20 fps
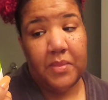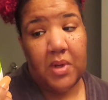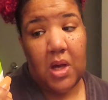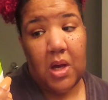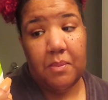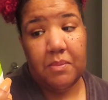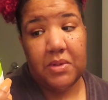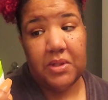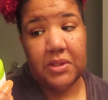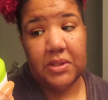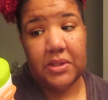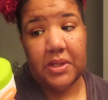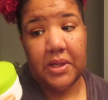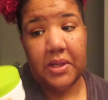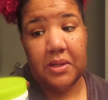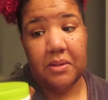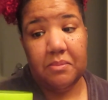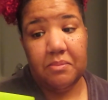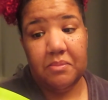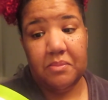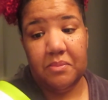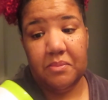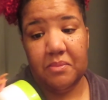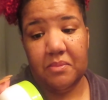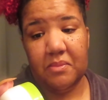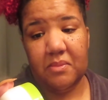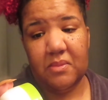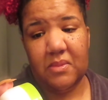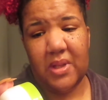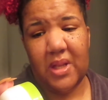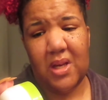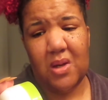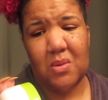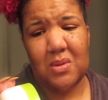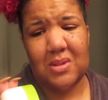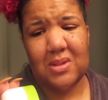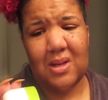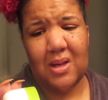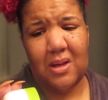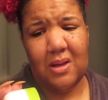I'm just saying, I think it
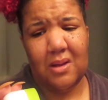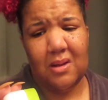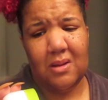was like